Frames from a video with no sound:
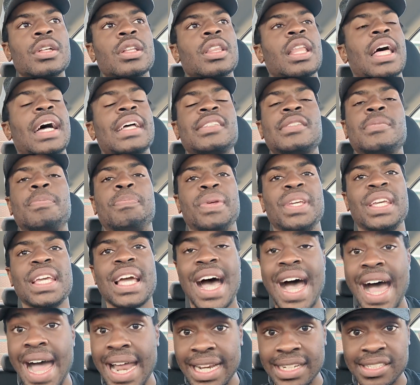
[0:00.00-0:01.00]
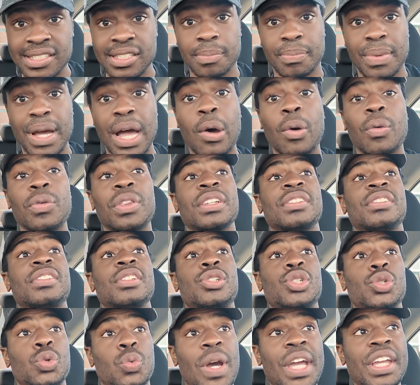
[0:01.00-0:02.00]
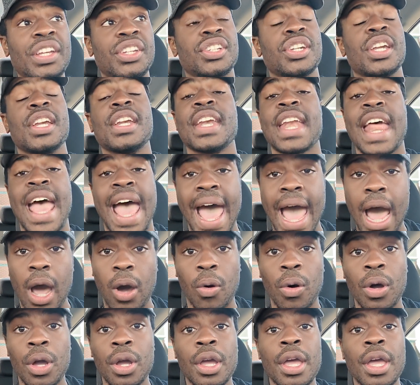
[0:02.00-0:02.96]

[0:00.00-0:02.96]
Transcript: Let's be honest about the situation now.